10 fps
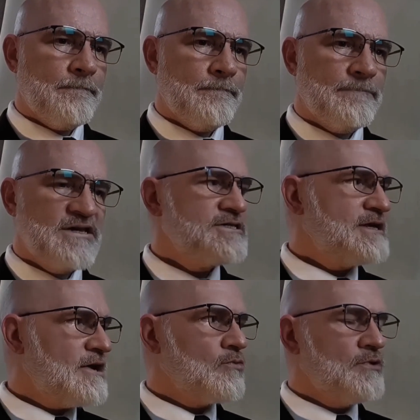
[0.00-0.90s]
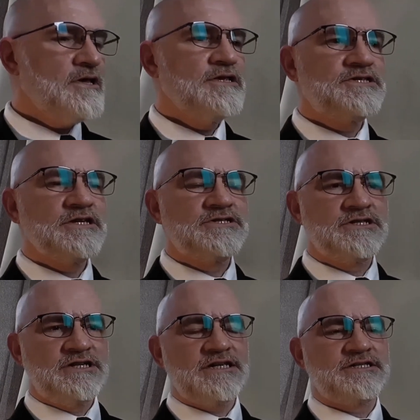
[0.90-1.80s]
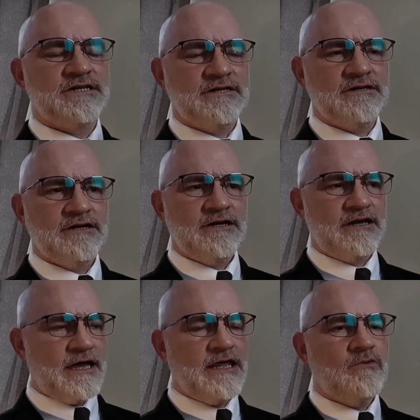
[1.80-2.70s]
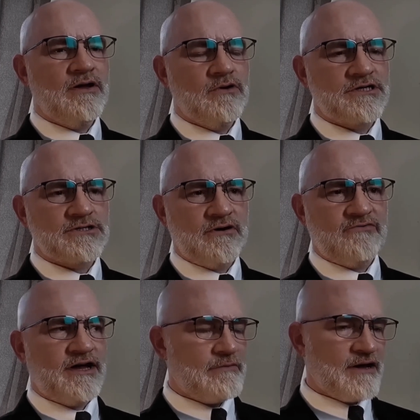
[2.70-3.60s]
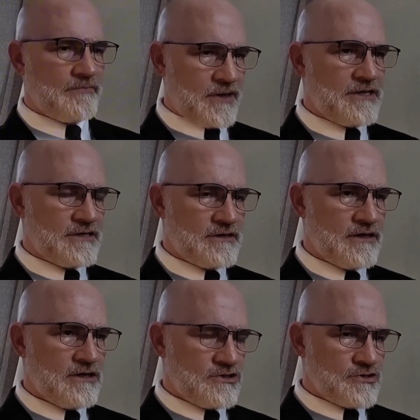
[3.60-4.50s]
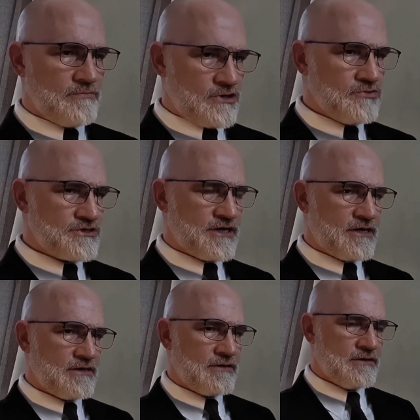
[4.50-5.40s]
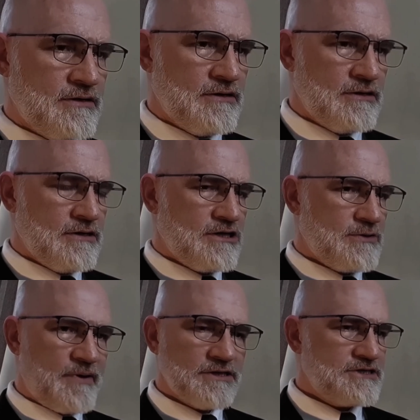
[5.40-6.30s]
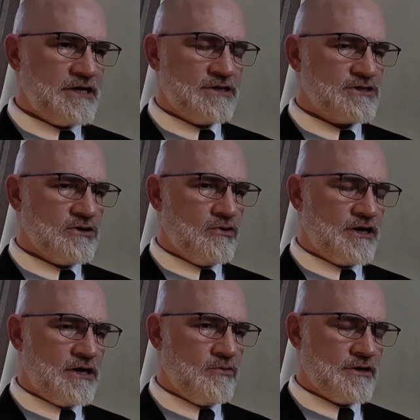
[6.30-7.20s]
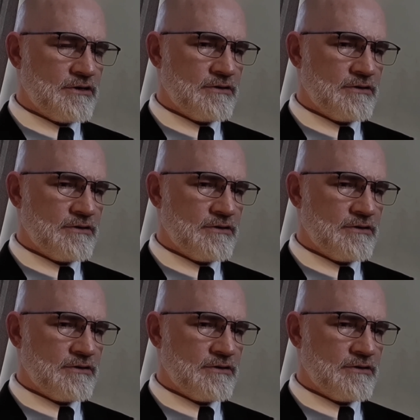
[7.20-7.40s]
This is not a realistic suggestion in any way whatsoever. And in my opinion, Trump knows that. The Palestinians aren't going anywhere.